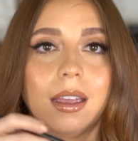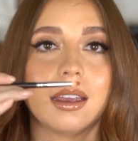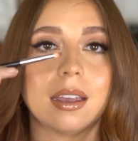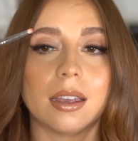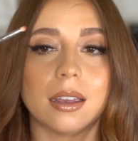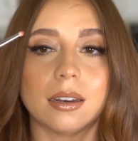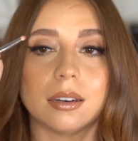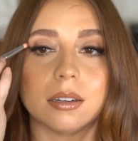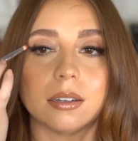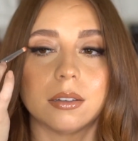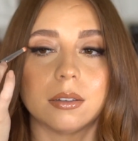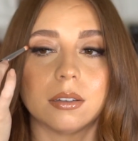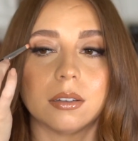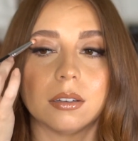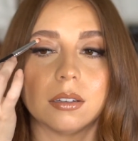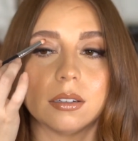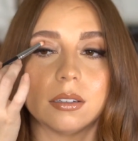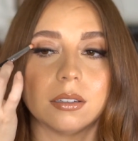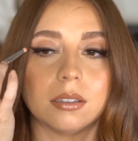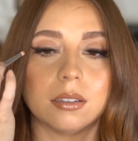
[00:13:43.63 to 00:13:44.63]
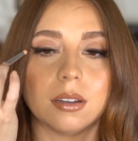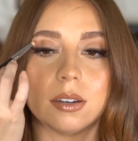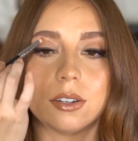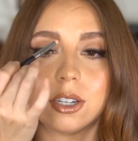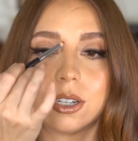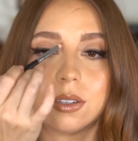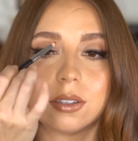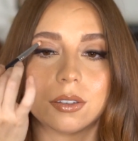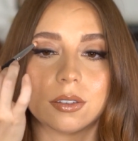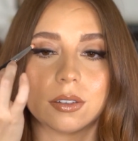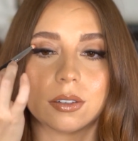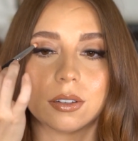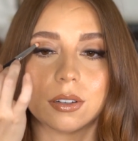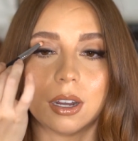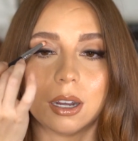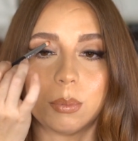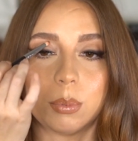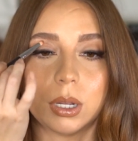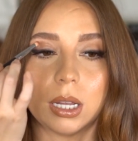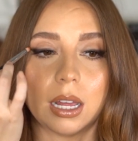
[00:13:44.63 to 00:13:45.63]
and just
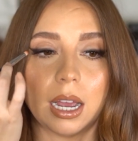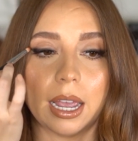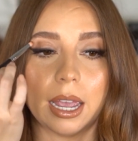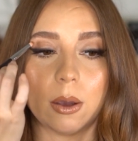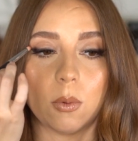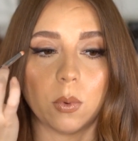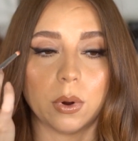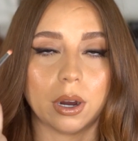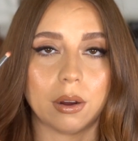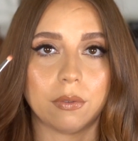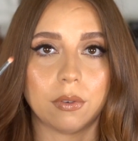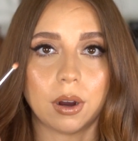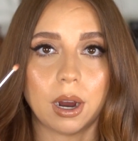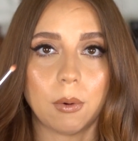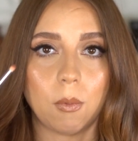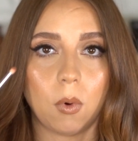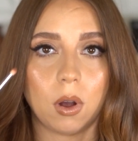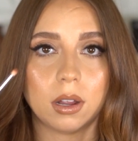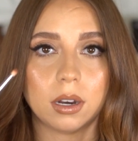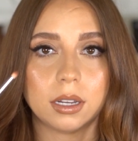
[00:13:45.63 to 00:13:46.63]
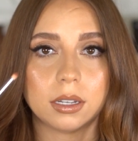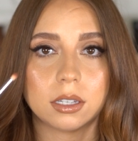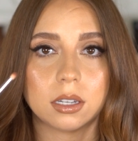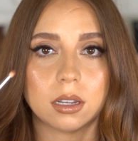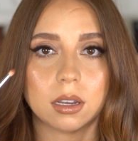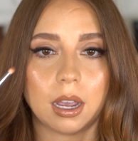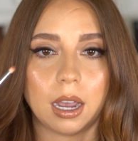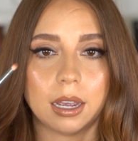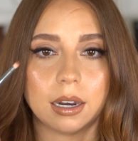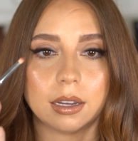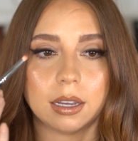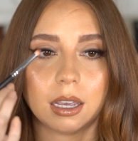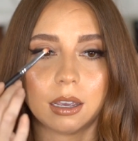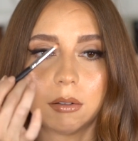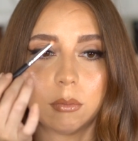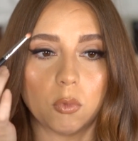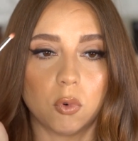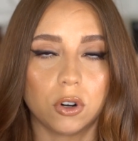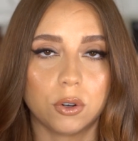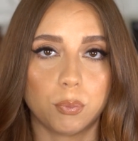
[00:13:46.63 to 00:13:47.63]
apply it wherever I want it to kind of get a
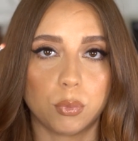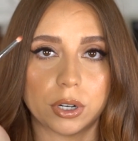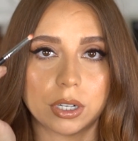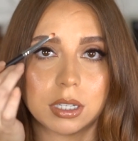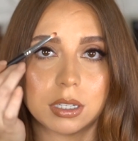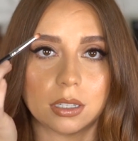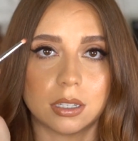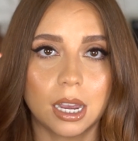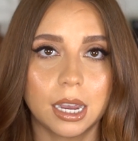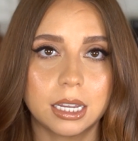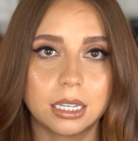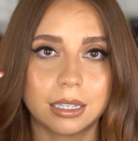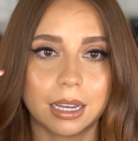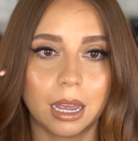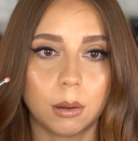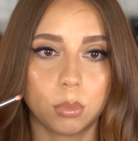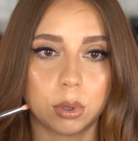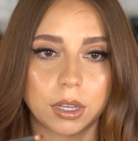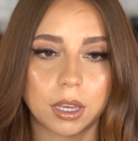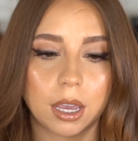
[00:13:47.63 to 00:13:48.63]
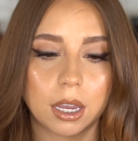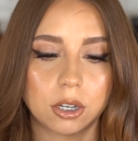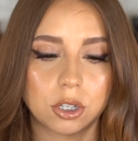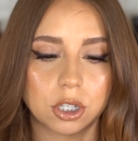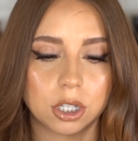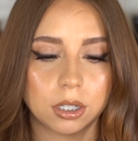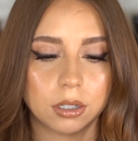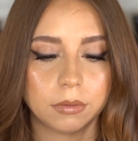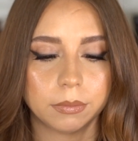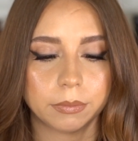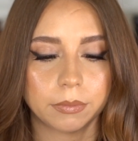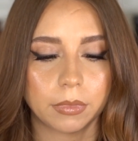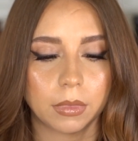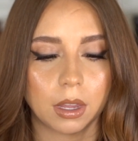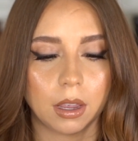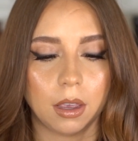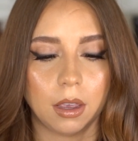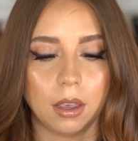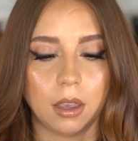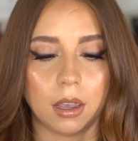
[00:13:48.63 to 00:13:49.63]
more precise application,
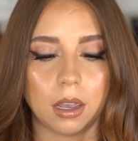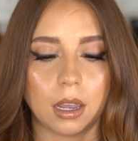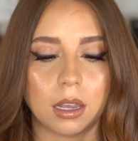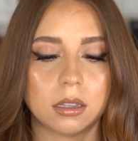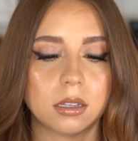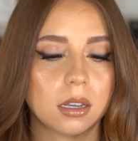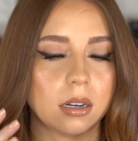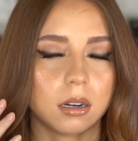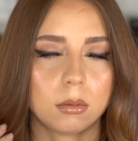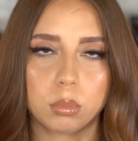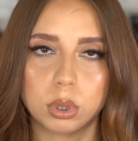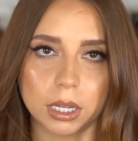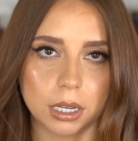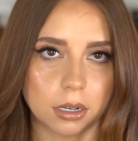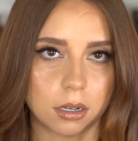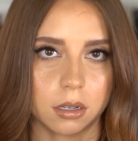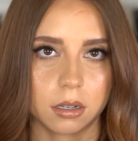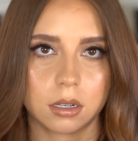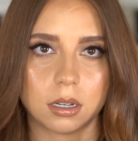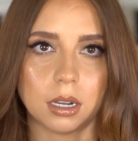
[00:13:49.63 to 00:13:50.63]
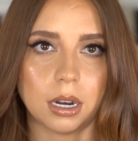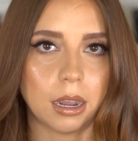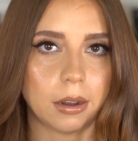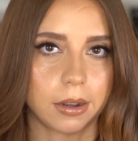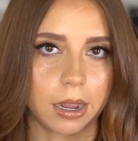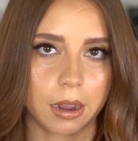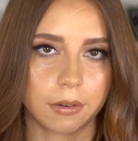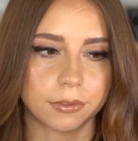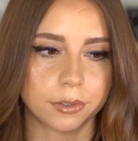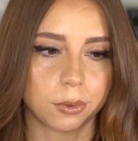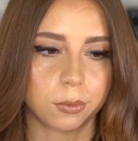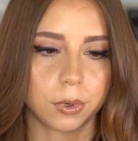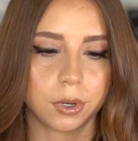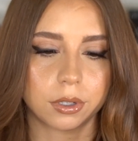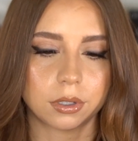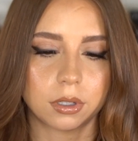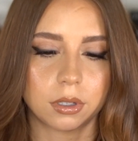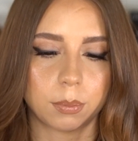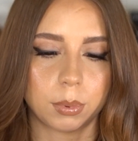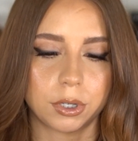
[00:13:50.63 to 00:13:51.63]
and then I'll blend it out
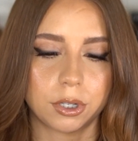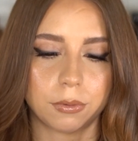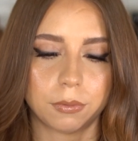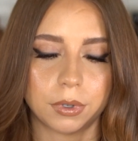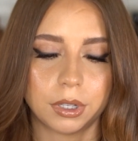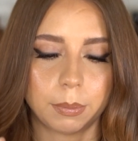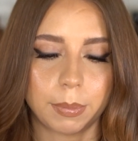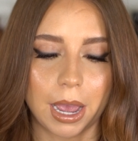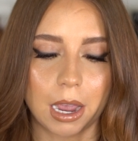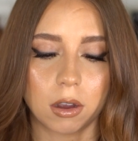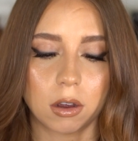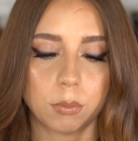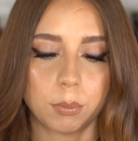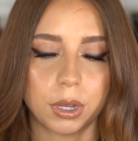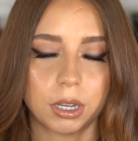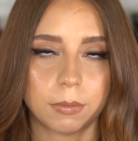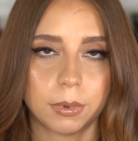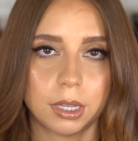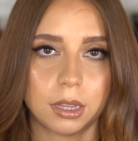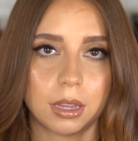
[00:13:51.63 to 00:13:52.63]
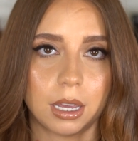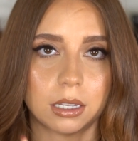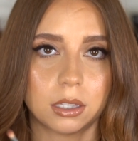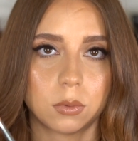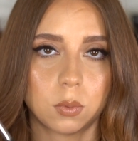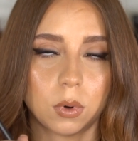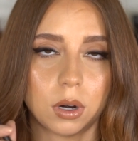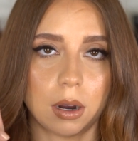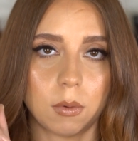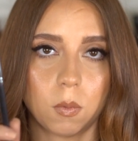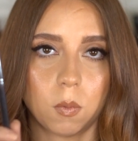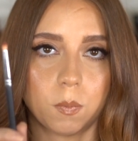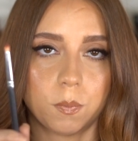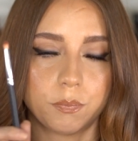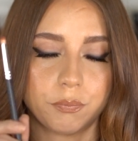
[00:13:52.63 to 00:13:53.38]
afterwards. But to really pack on pigment, that's where I